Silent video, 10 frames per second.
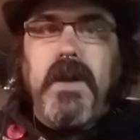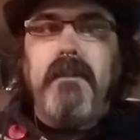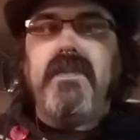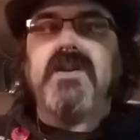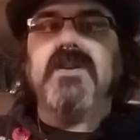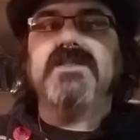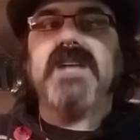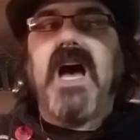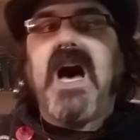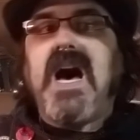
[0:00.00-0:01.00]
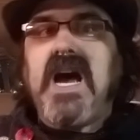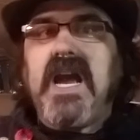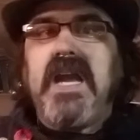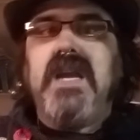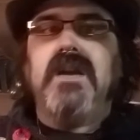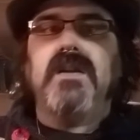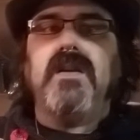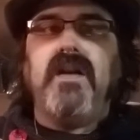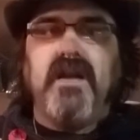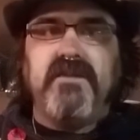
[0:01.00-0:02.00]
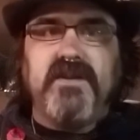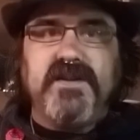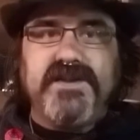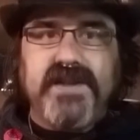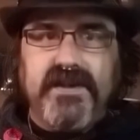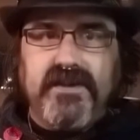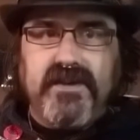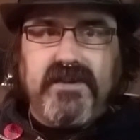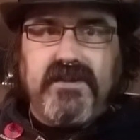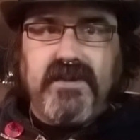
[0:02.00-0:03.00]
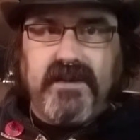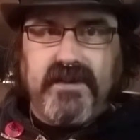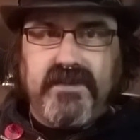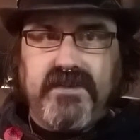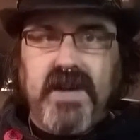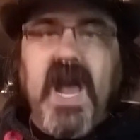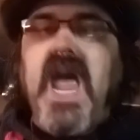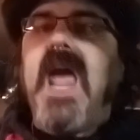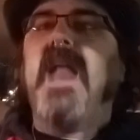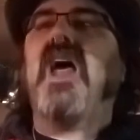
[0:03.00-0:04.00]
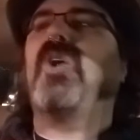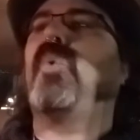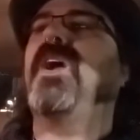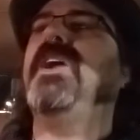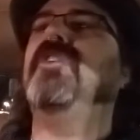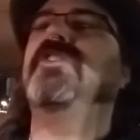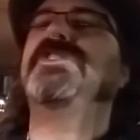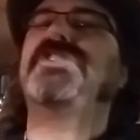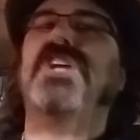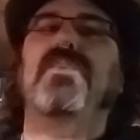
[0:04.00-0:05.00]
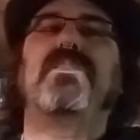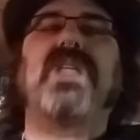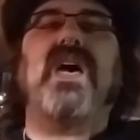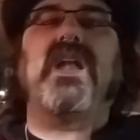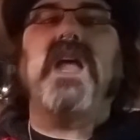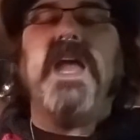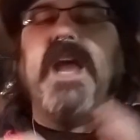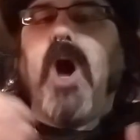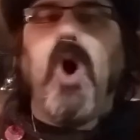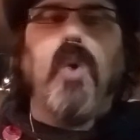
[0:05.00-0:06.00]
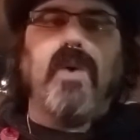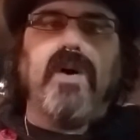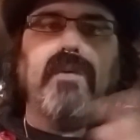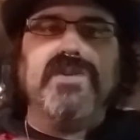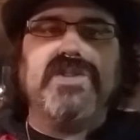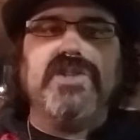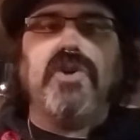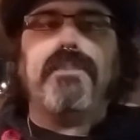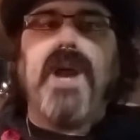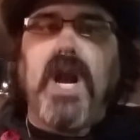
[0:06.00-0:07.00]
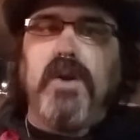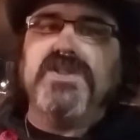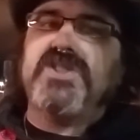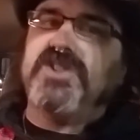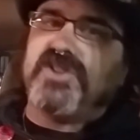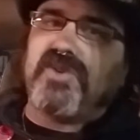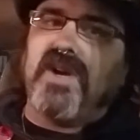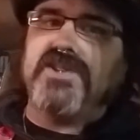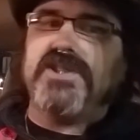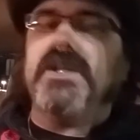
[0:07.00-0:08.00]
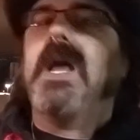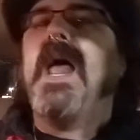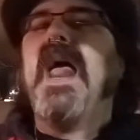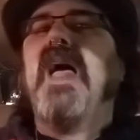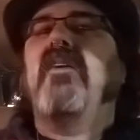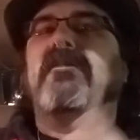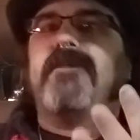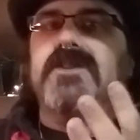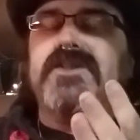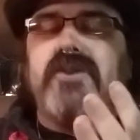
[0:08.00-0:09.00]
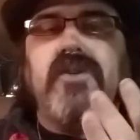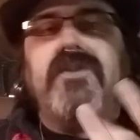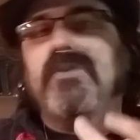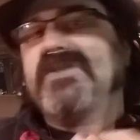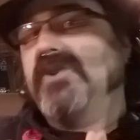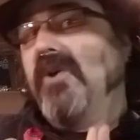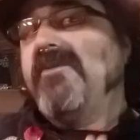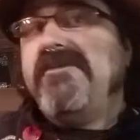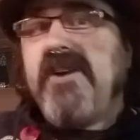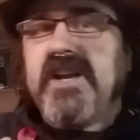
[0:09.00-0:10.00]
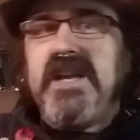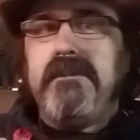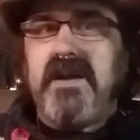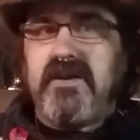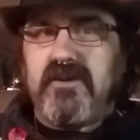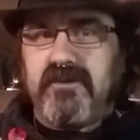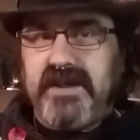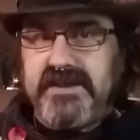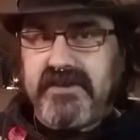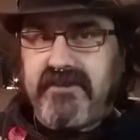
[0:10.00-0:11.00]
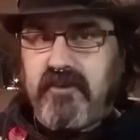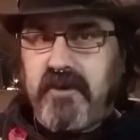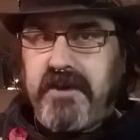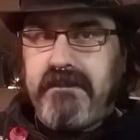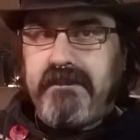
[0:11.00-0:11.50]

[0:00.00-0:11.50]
Because I never consented to this. And I don't want to hear this shit that, oh, well, it was in your parents' discretion. First of all, there was no fucking medical reason for it.